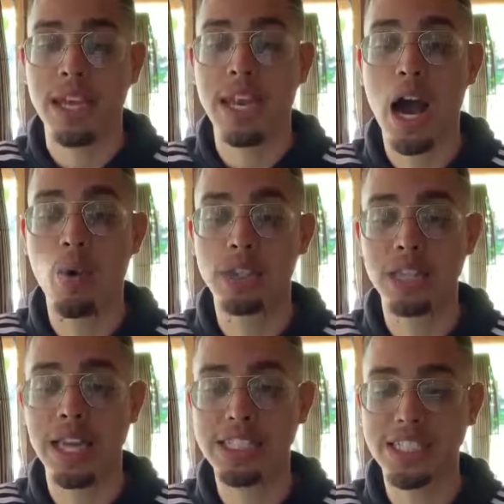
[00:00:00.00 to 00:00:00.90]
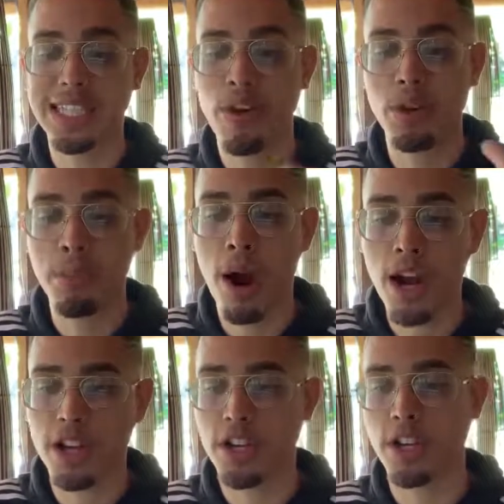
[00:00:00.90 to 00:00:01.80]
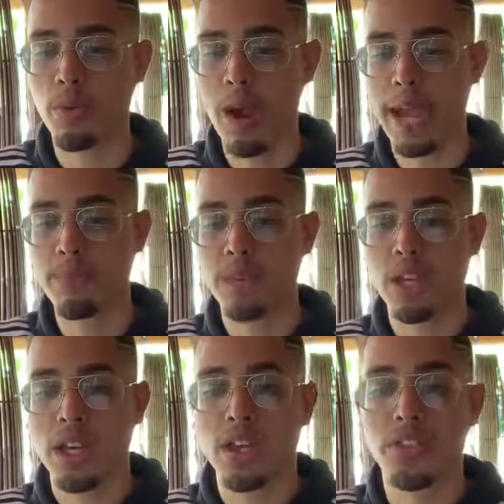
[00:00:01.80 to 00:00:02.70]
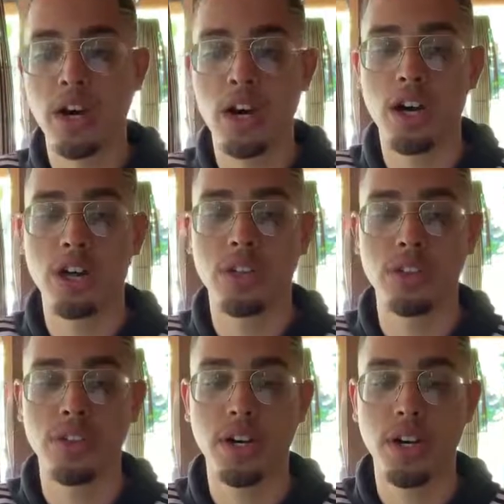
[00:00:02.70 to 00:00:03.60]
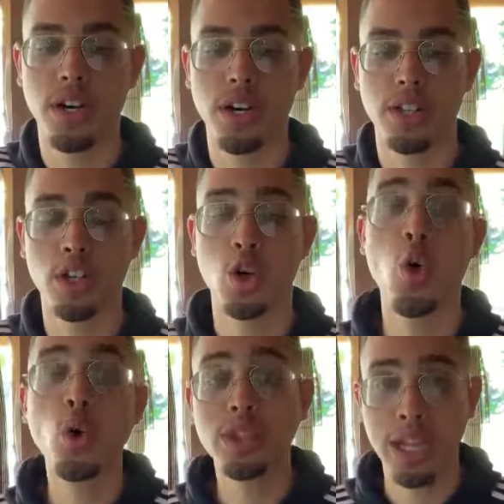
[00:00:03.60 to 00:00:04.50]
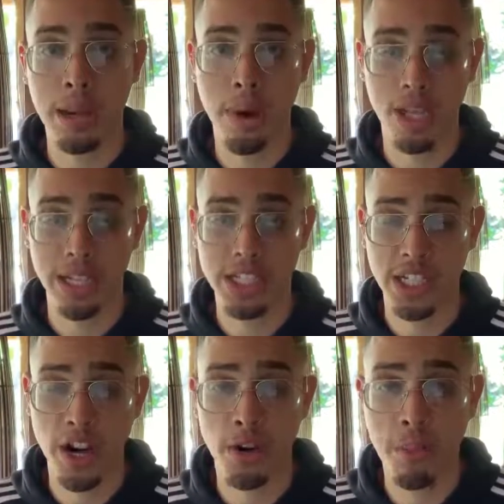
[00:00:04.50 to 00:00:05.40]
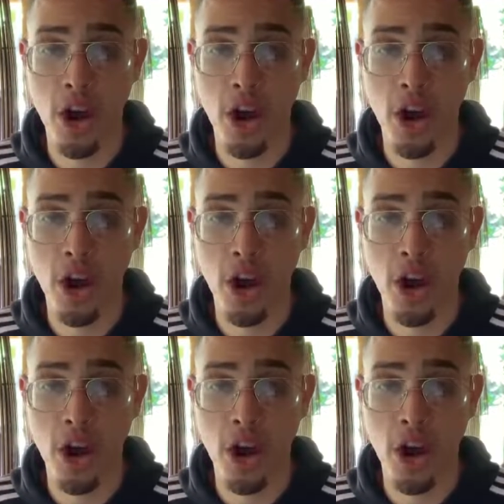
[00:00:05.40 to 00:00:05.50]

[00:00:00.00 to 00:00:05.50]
Now with Legendary Marketer, right, the the the cool thing about Legendary